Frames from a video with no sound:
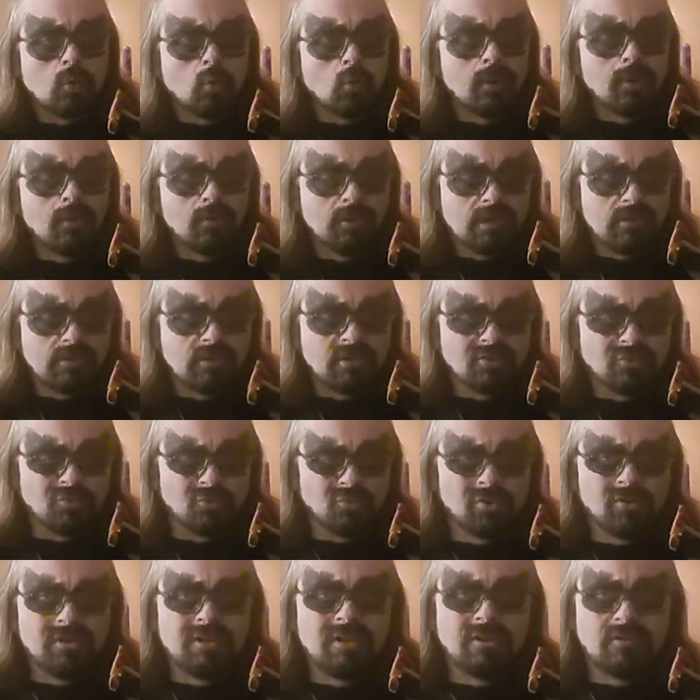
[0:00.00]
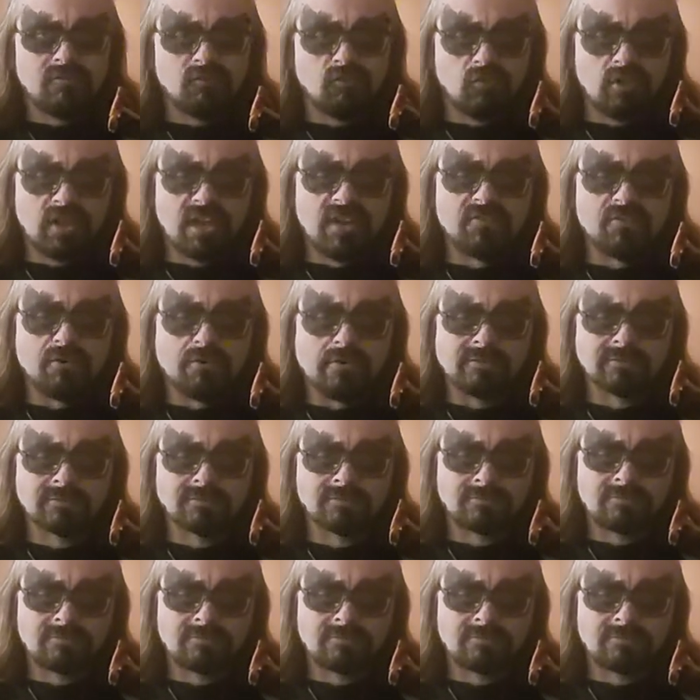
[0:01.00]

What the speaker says: oil gives it a really good flavor.